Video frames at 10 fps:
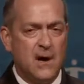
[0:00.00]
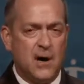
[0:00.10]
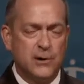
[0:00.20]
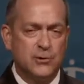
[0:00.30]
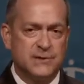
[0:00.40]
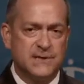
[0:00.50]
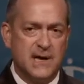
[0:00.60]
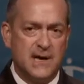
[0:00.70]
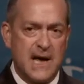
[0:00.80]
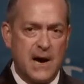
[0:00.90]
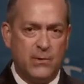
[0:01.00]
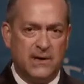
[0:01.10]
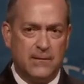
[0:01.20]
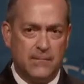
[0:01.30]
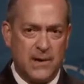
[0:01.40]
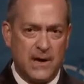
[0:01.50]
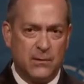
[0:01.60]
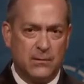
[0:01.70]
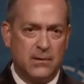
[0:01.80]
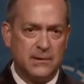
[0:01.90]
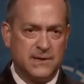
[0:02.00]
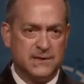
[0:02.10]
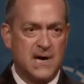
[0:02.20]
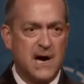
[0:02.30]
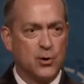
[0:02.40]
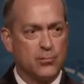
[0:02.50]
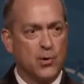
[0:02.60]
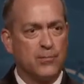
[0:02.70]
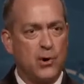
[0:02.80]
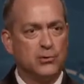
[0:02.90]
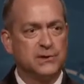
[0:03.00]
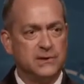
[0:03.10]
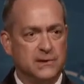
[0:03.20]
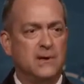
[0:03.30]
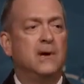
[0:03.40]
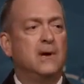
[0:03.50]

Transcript: understanding how we can better design our propulsion